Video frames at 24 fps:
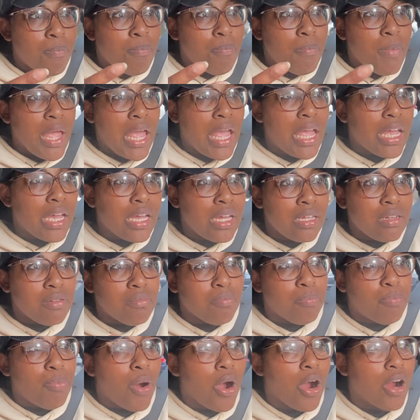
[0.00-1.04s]

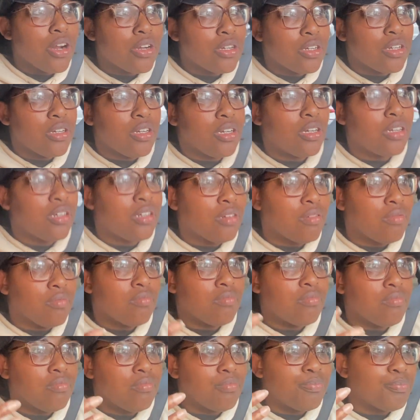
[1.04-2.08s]
man, partner,
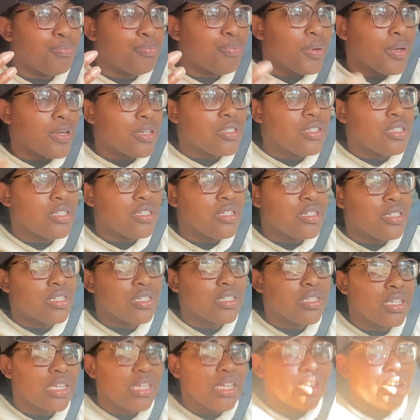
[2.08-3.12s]
person
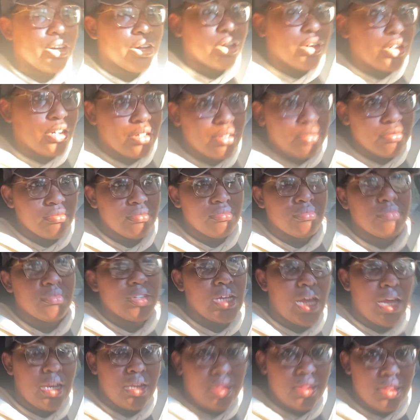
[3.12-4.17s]
to lead her,
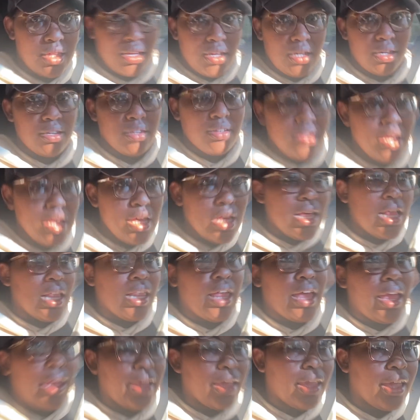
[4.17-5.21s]
kind of thing.
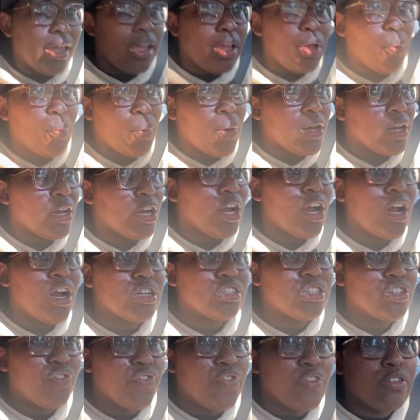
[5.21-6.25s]
Like, he wanted her
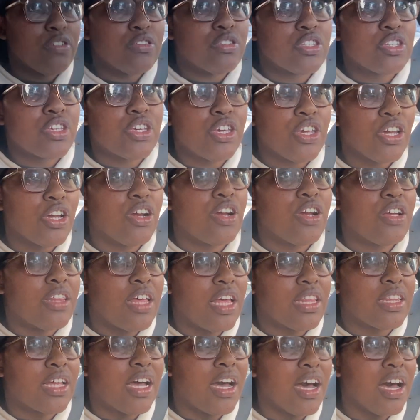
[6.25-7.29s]
to feel secure
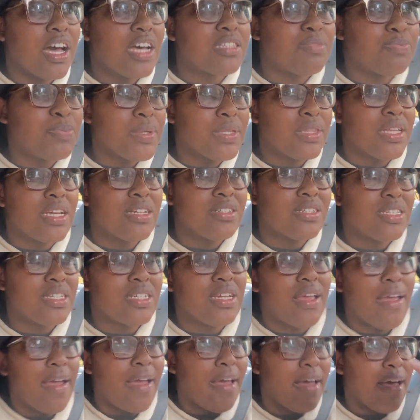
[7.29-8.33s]
that the husband that
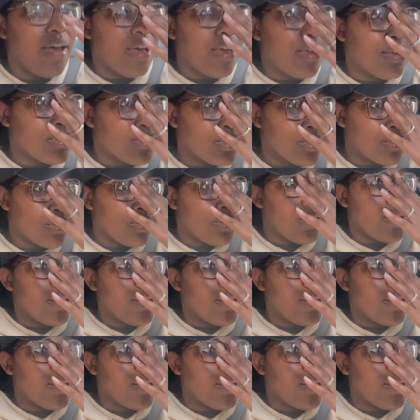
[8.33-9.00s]
she has